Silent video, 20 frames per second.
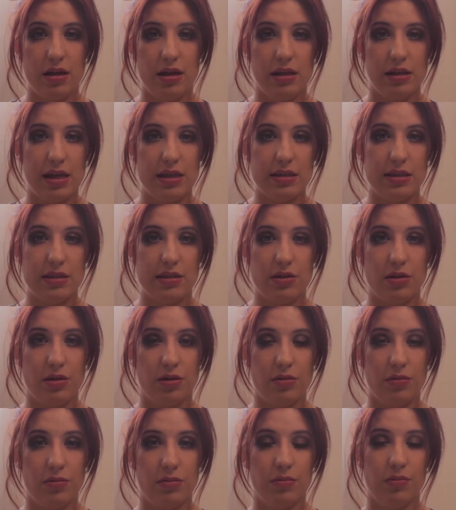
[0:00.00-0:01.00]
unless
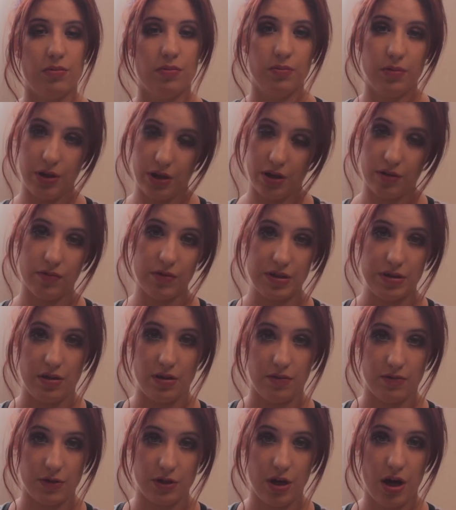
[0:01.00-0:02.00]
you're really good friends with
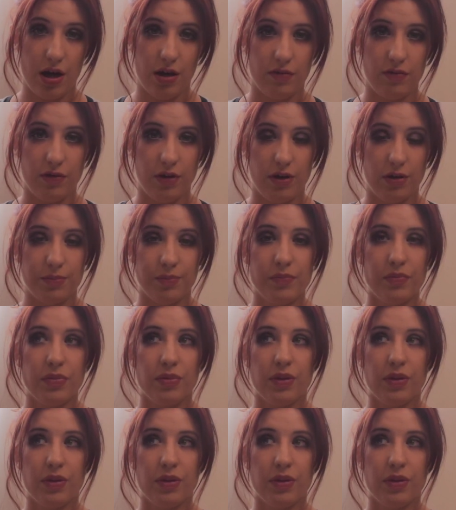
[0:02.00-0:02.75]
the photographer,